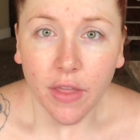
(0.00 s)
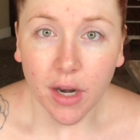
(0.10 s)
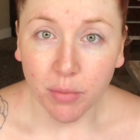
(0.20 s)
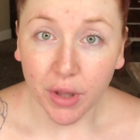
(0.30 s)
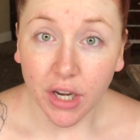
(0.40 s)

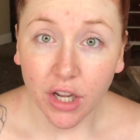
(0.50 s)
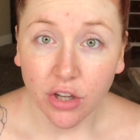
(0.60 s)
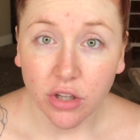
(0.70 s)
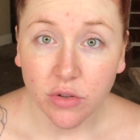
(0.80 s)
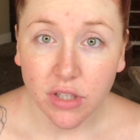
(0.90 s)
that I'm planning
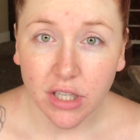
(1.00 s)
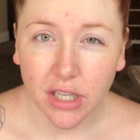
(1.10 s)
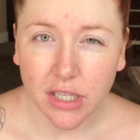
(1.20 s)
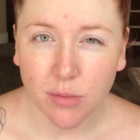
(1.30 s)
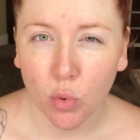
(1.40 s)
on
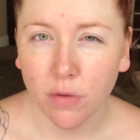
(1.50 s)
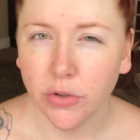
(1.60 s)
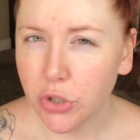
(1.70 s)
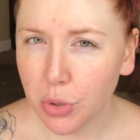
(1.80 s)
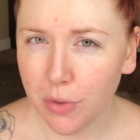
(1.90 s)
using is more of
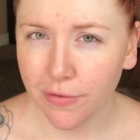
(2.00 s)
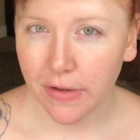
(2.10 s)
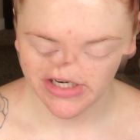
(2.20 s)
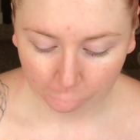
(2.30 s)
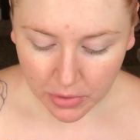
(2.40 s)
a dewy
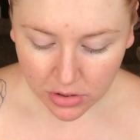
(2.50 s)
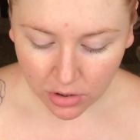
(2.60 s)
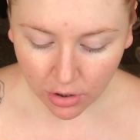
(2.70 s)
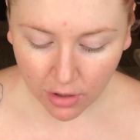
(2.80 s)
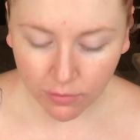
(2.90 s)
finish. So I'm going to
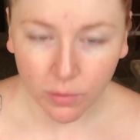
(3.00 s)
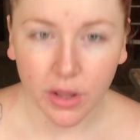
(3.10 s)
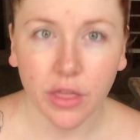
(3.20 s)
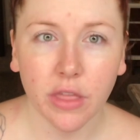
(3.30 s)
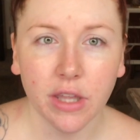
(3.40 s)
start off
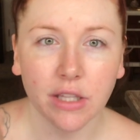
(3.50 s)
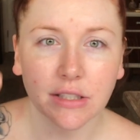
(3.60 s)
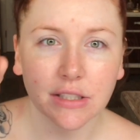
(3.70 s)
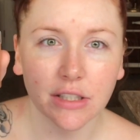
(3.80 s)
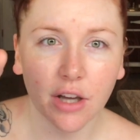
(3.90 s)
with
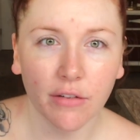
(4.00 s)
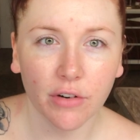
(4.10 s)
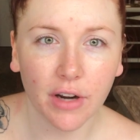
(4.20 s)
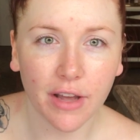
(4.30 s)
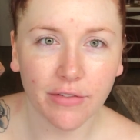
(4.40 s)
this
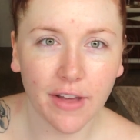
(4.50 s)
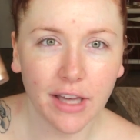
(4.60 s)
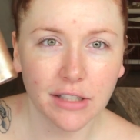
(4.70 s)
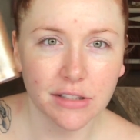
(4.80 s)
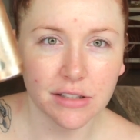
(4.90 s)
Cover
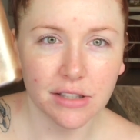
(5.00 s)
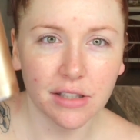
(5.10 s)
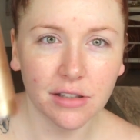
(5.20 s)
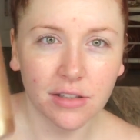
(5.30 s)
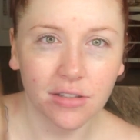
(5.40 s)
FX.
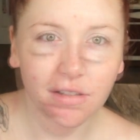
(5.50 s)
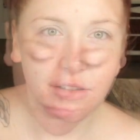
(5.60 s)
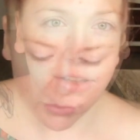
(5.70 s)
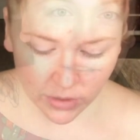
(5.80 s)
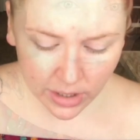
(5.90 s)

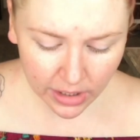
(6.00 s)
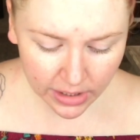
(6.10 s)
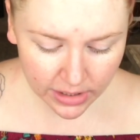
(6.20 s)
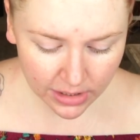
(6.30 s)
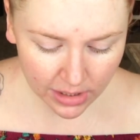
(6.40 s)
It
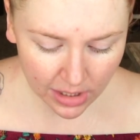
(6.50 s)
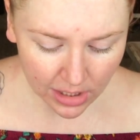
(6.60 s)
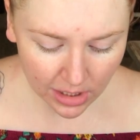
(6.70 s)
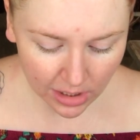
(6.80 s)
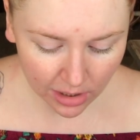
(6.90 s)
is
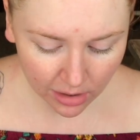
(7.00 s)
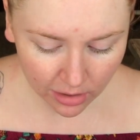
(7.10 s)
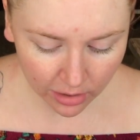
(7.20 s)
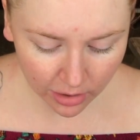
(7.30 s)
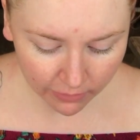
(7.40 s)
the
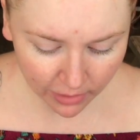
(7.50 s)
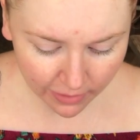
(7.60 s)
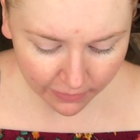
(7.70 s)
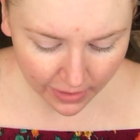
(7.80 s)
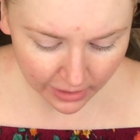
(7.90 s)
Cover
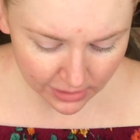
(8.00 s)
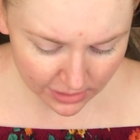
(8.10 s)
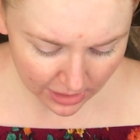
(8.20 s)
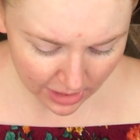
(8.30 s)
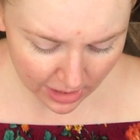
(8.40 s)

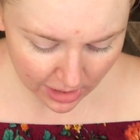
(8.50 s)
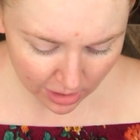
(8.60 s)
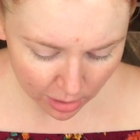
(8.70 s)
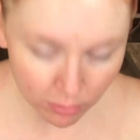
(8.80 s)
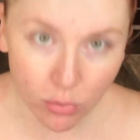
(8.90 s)
FX
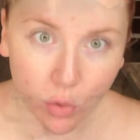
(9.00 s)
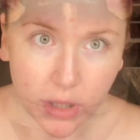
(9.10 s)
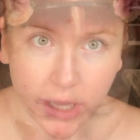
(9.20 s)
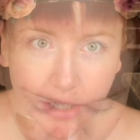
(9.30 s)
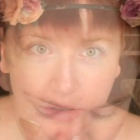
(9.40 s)
in
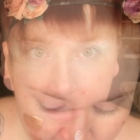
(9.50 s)
Moonlight.